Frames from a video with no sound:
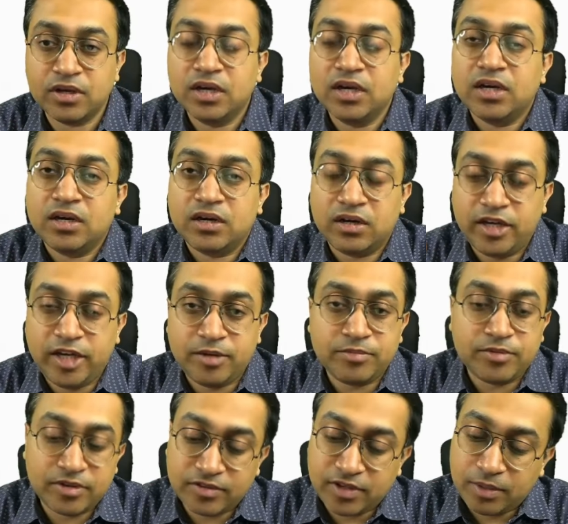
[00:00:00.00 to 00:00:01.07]
AIMS
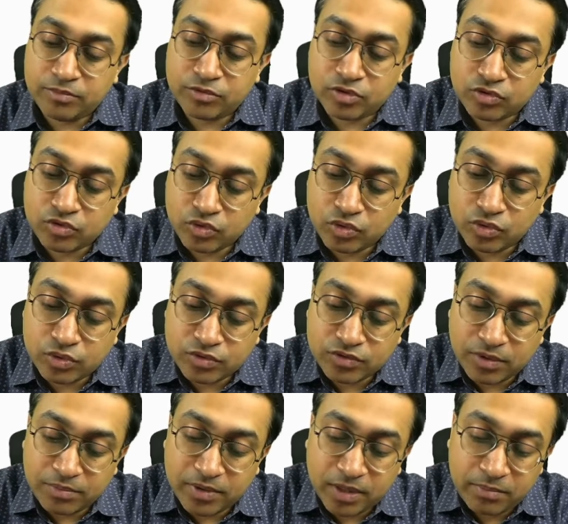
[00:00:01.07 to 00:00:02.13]
exams, so some
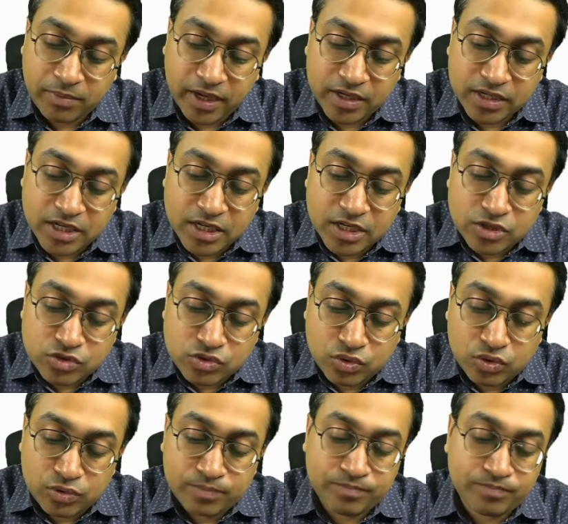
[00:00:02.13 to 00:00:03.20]
time back. So
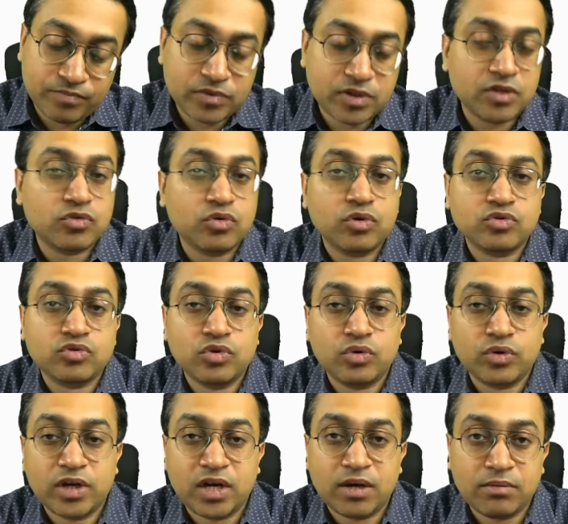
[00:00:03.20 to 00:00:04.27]
this also you can
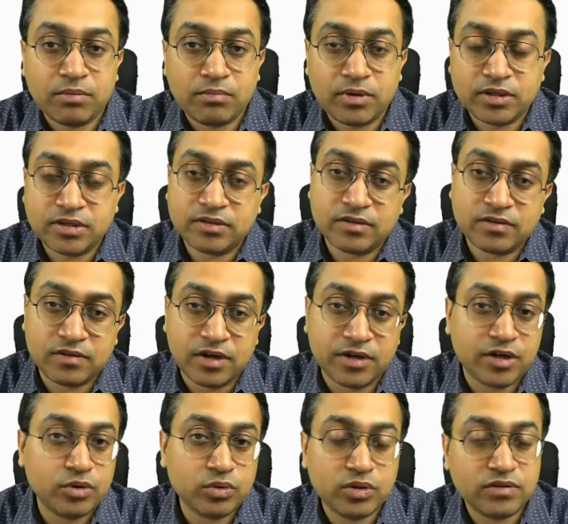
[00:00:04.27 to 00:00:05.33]
remember, this is related to
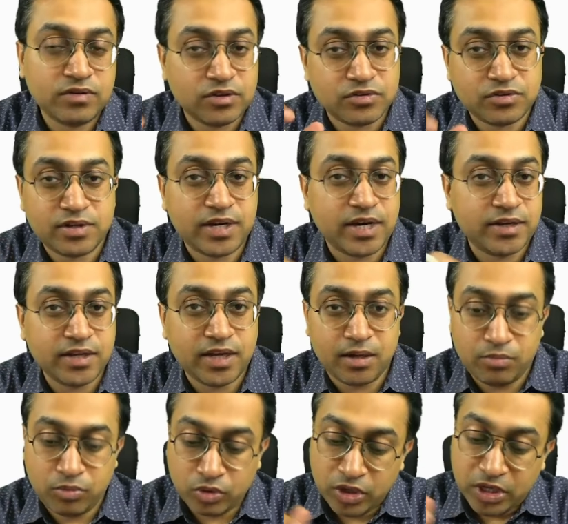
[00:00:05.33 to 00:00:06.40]
this injury at the elbow.
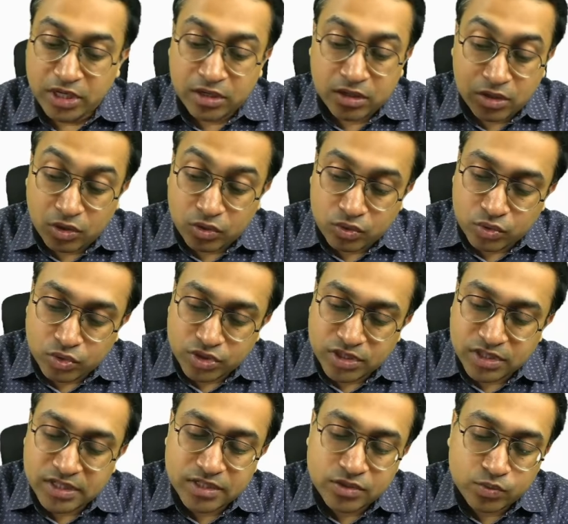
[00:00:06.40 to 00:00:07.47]
Now question
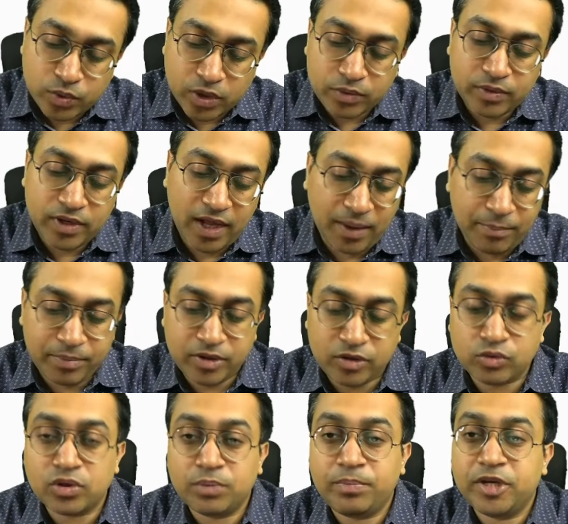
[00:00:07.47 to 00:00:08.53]
is, what will happen to the
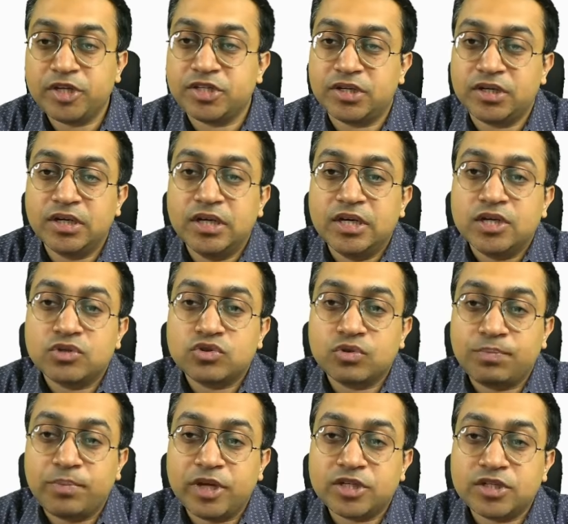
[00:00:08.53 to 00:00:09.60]
patient? So
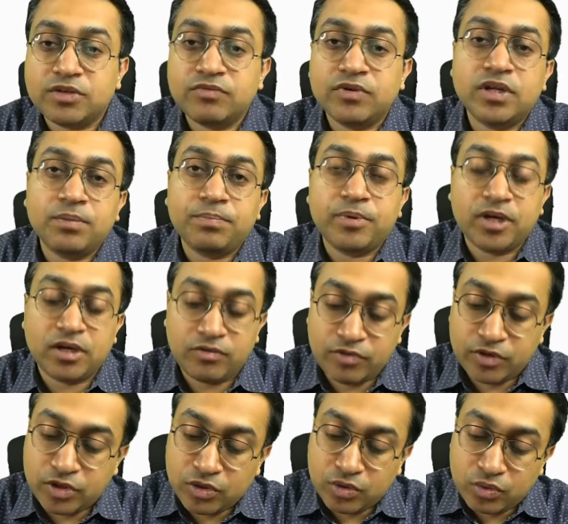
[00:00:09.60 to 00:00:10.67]
patient will appear with
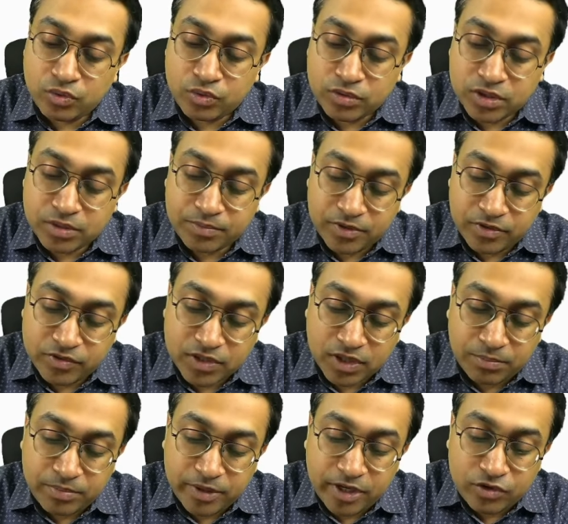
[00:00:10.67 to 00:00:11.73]
you with
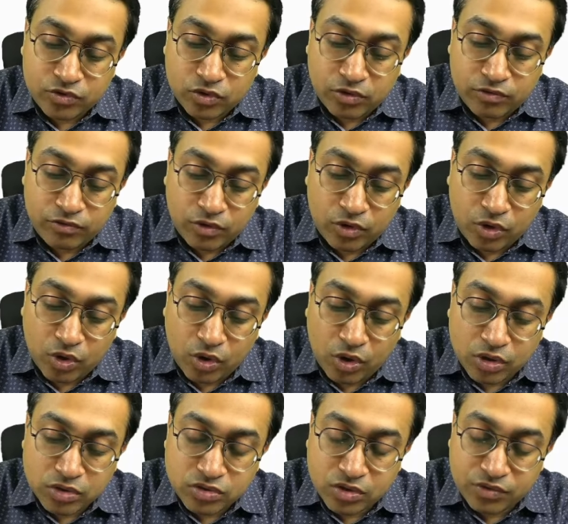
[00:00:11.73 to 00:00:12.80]
complaints of loss
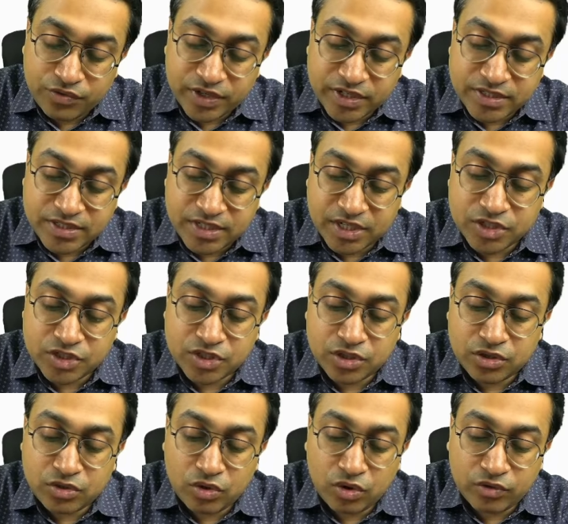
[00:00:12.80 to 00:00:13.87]
of extension
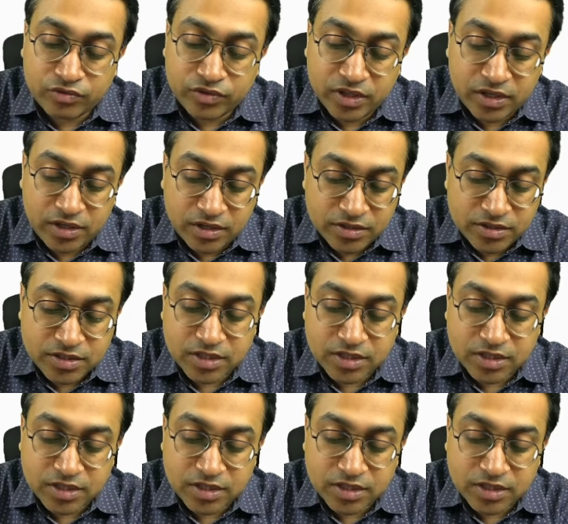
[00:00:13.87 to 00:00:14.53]
of the wrist